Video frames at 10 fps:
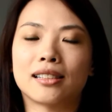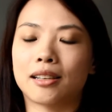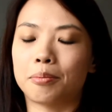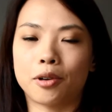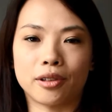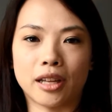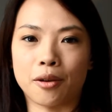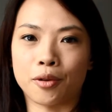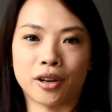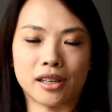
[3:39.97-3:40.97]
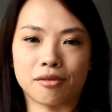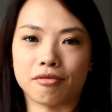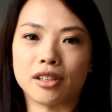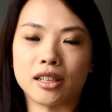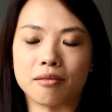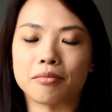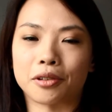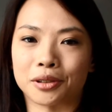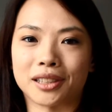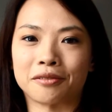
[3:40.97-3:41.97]
support network is really
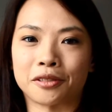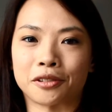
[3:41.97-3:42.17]
important